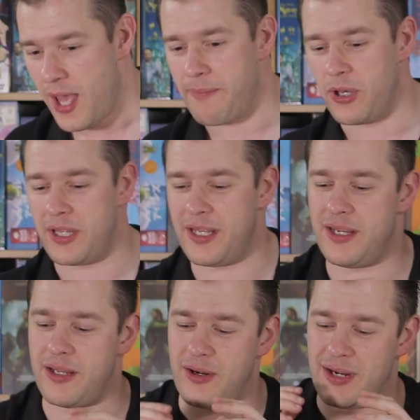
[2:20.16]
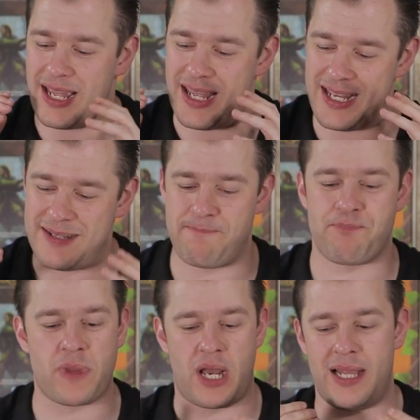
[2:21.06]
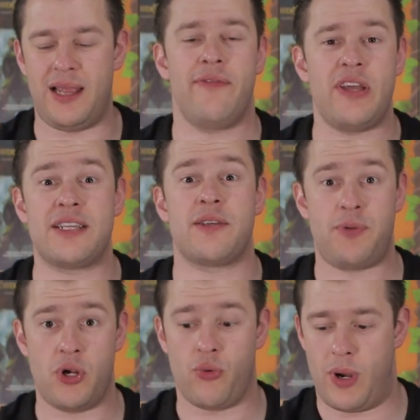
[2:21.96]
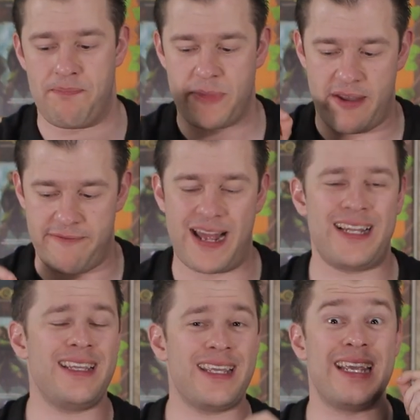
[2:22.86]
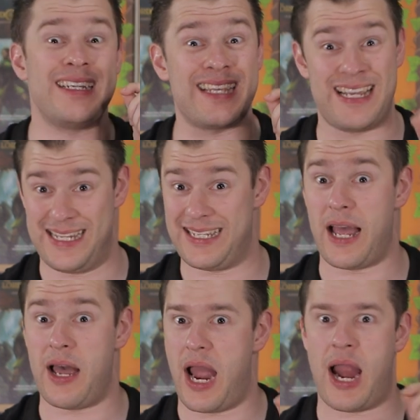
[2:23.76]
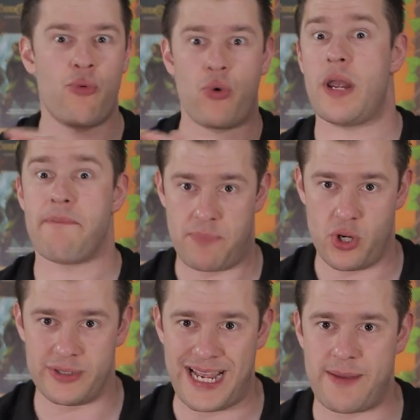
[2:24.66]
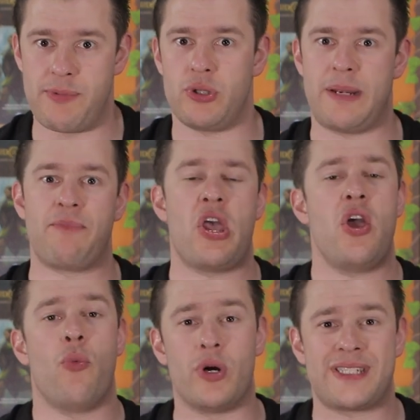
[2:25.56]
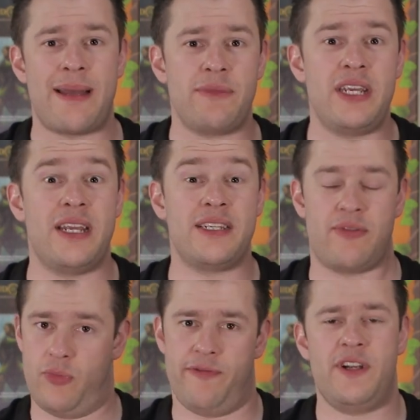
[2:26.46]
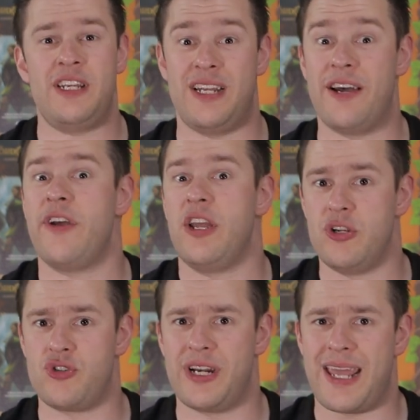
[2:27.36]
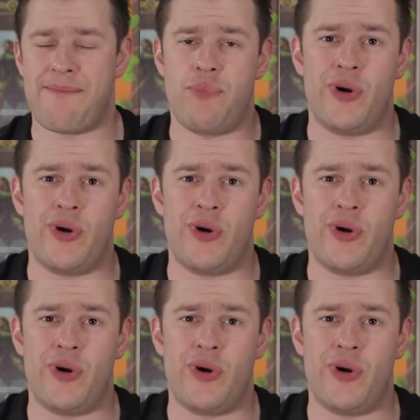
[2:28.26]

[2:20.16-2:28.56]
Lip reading: But you know, I love it as a pure one. Valley of the Kings is outright pure deck building. What's happening is, well, funny enough, you're trying to get